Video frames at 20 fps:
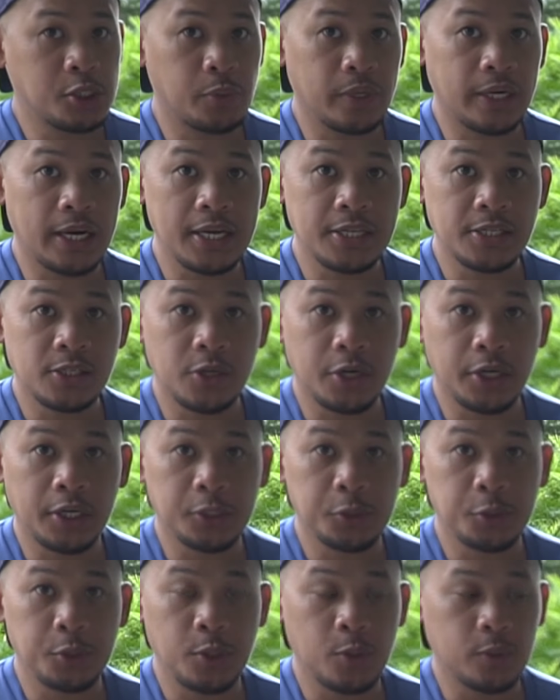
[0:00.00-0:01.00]
when I
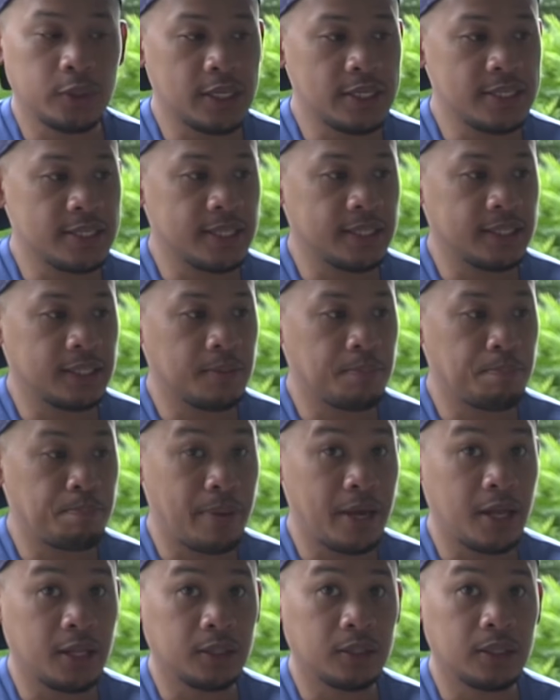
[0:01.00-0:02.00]
started to notice that the
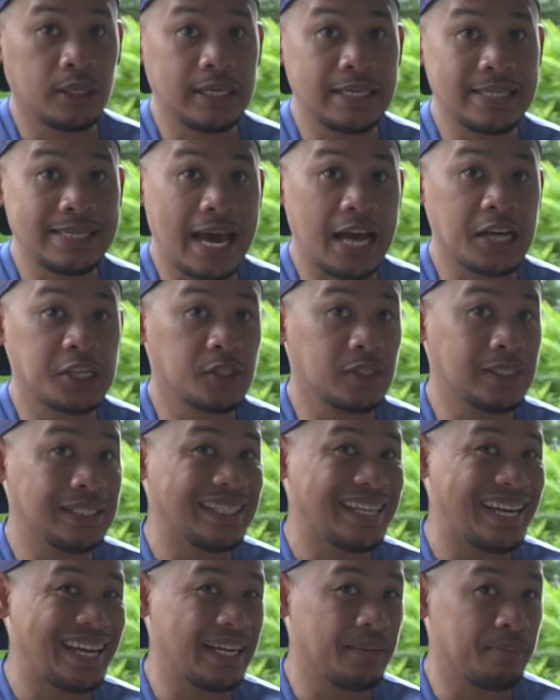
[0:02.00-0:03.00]
belt is actually
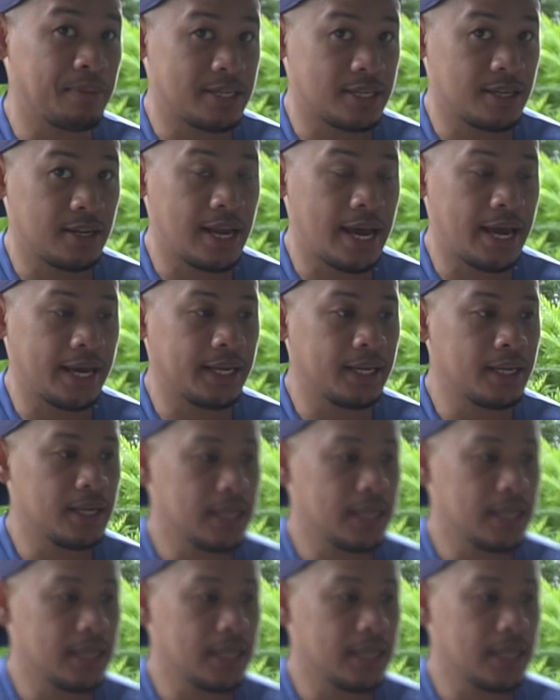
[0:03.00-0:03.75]
getting misaligned,